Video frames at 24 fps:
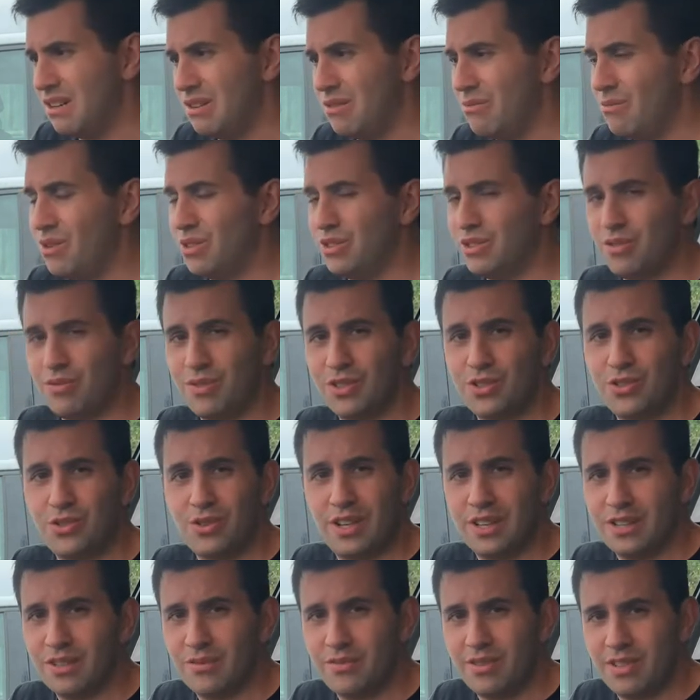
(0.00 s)
was over
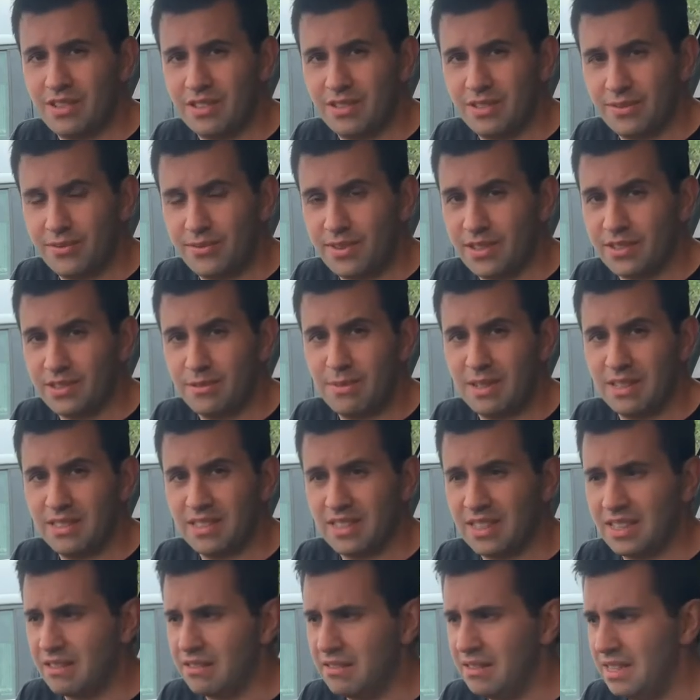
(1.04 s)
200,000 miles
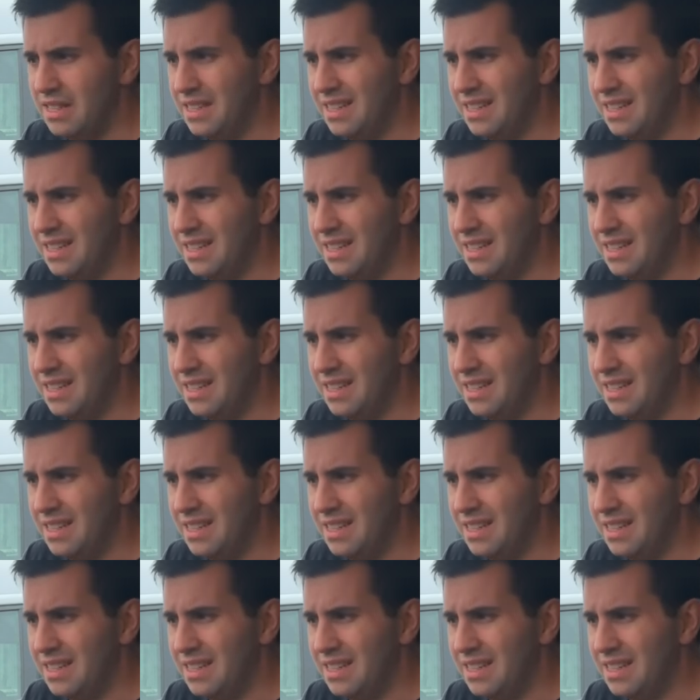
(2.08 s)
ago